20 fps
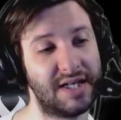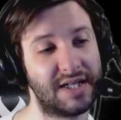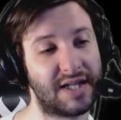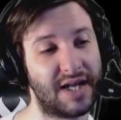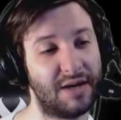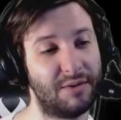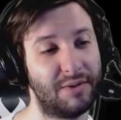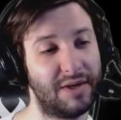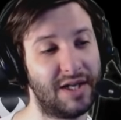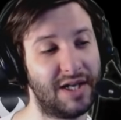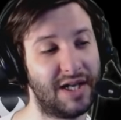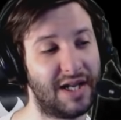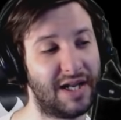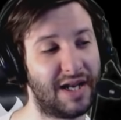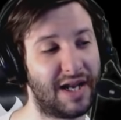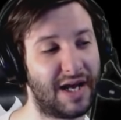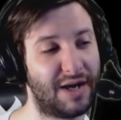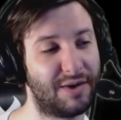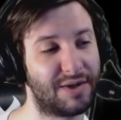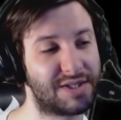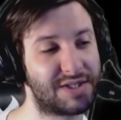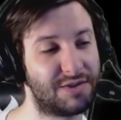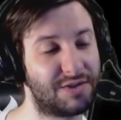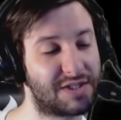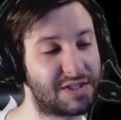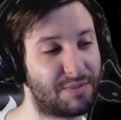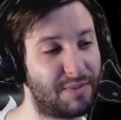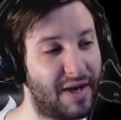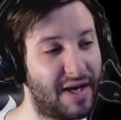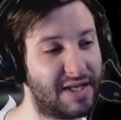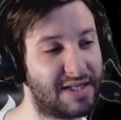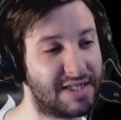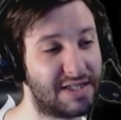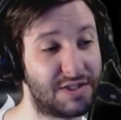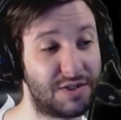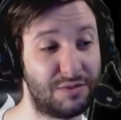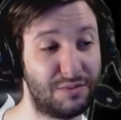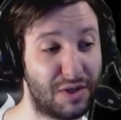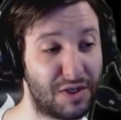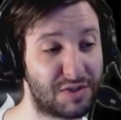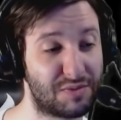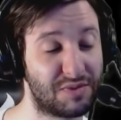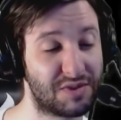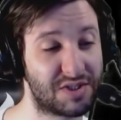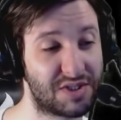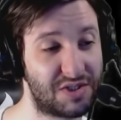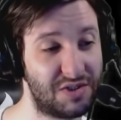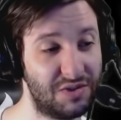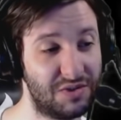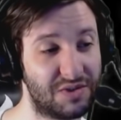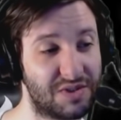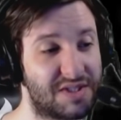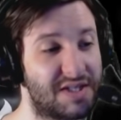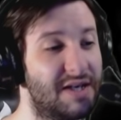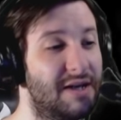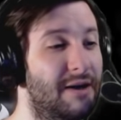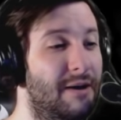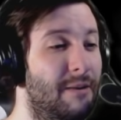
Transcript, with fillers: that will allow us to expand into multiple stores.